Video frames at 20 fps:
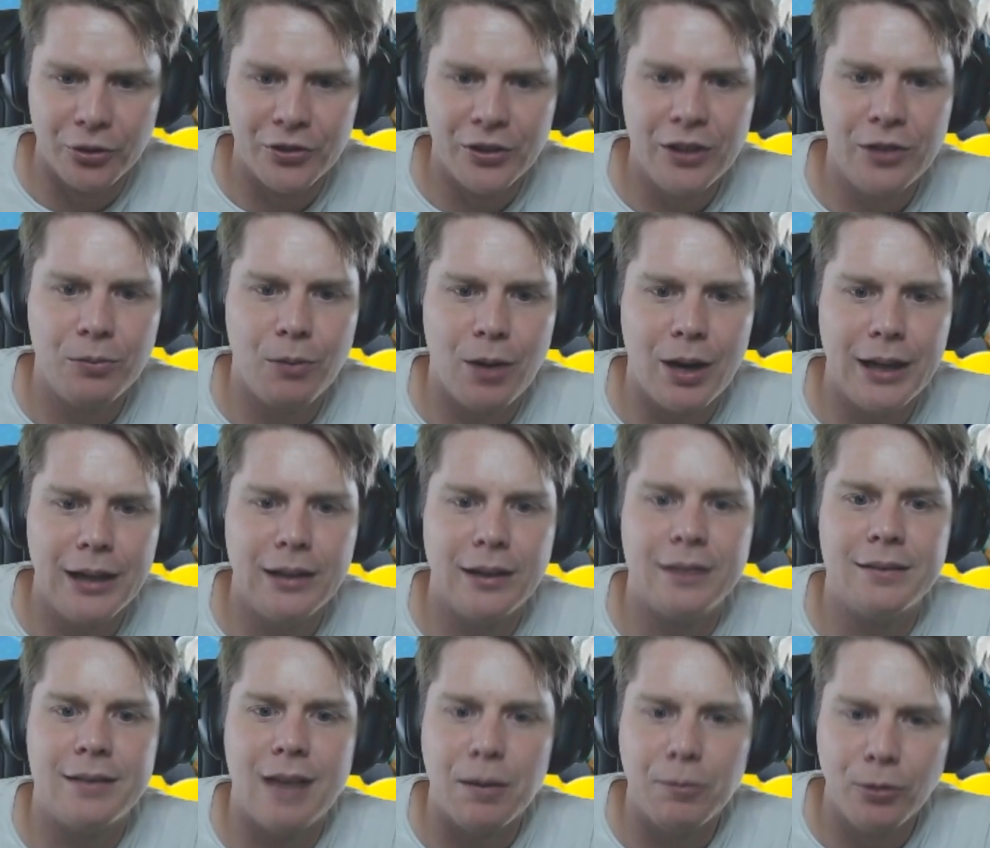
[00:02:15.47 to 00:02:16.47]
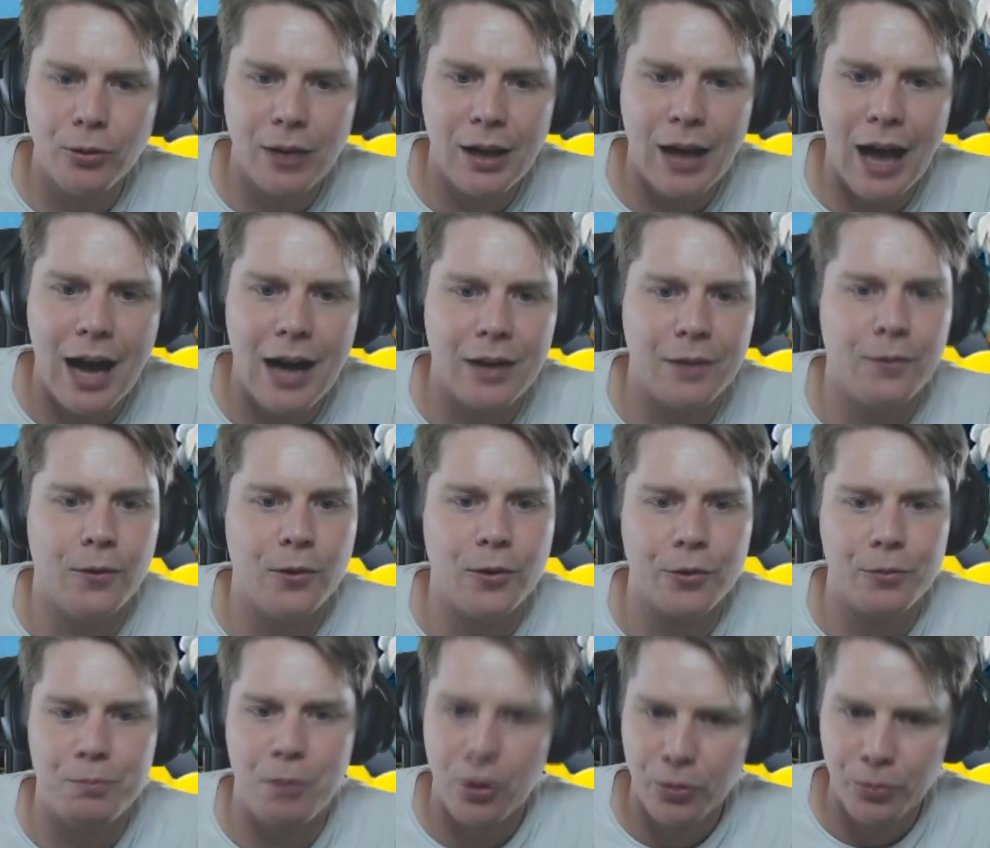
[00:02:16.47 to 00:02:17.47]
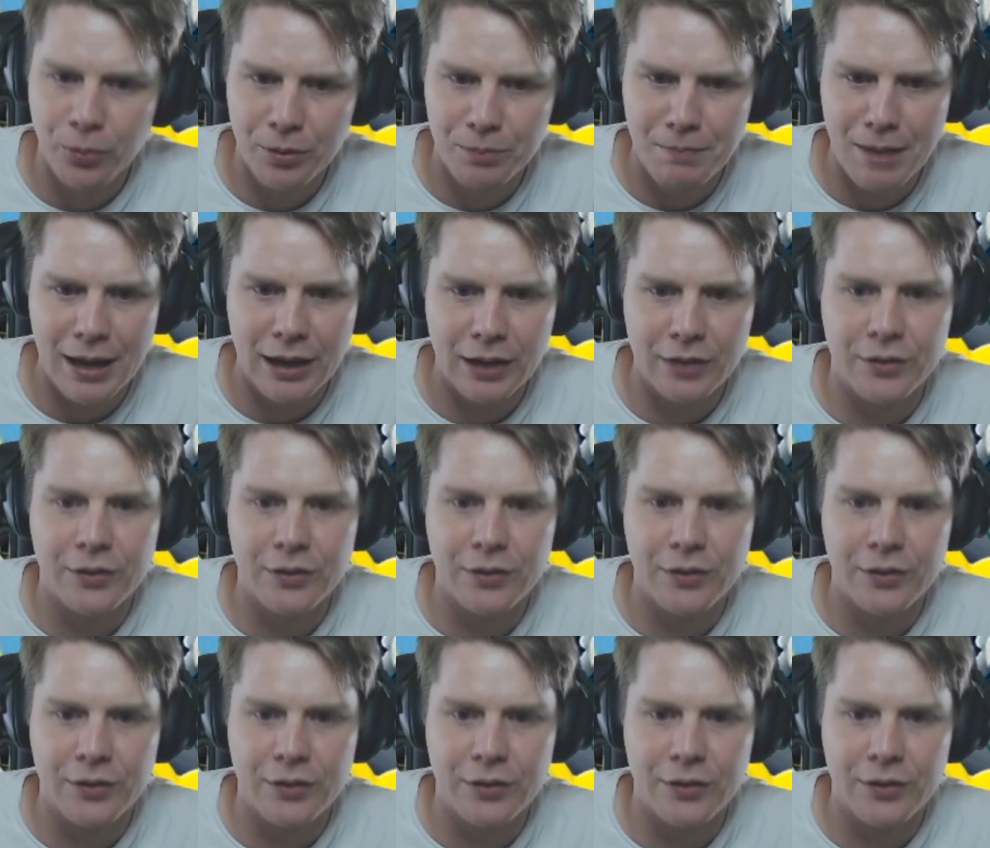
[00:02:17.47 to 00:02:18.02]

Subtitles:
She's running the double Gardevoirs, both with Mega.